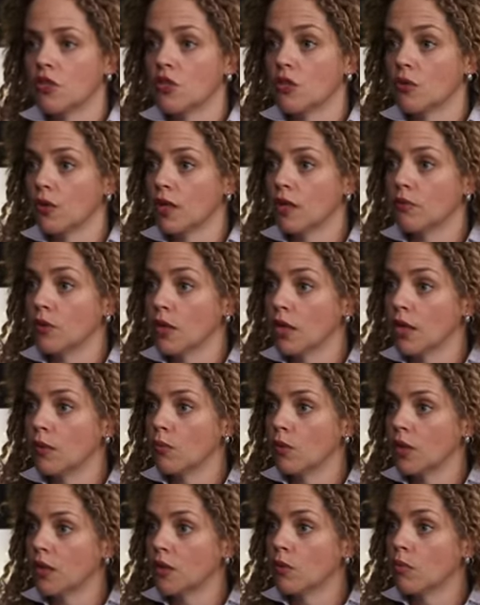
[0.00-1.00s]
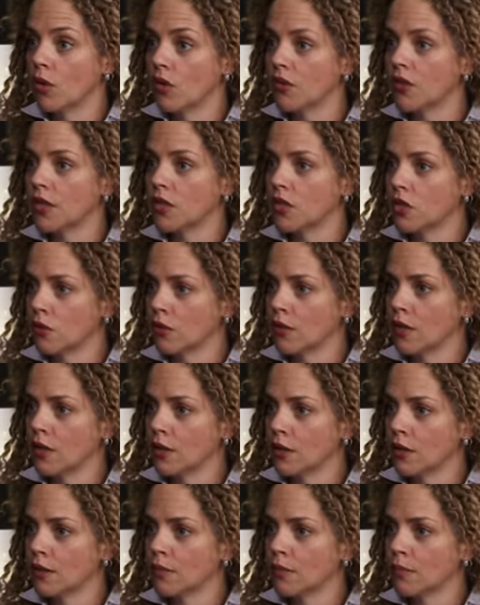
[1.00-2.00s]
doing really well, what they're doing
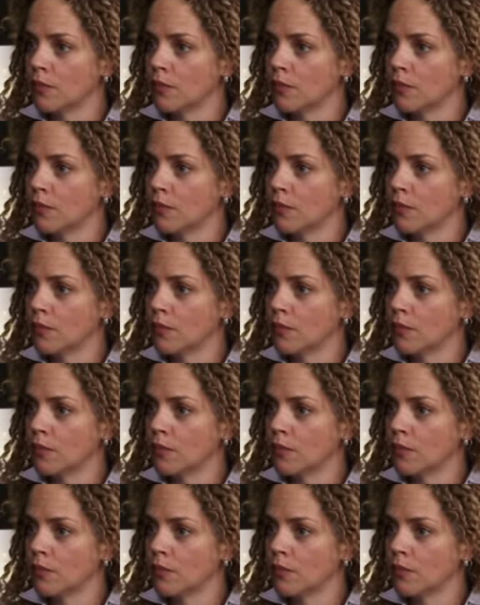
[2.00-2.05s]
that